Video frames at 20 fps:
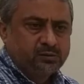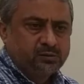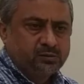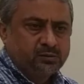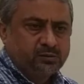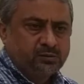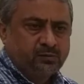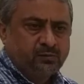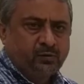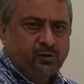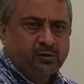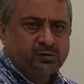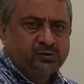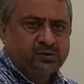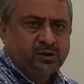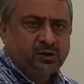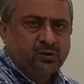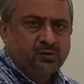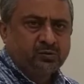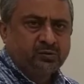revolves
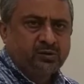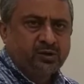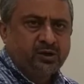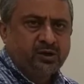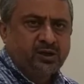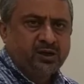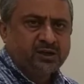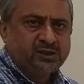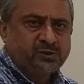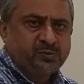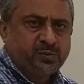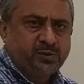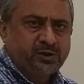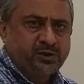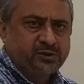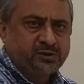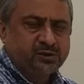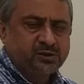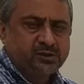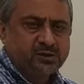around three
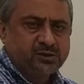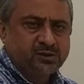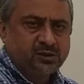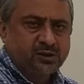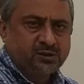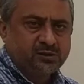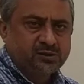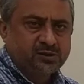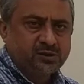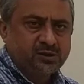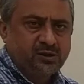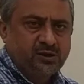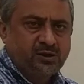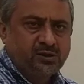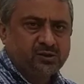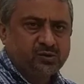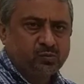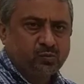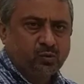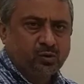aspirations, that's
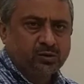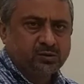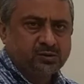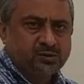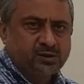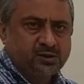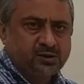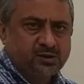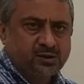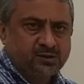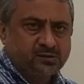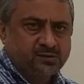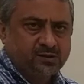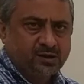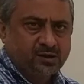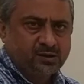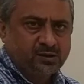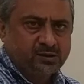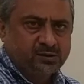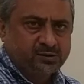needs, wants, and
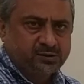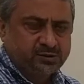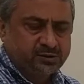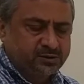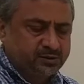desires.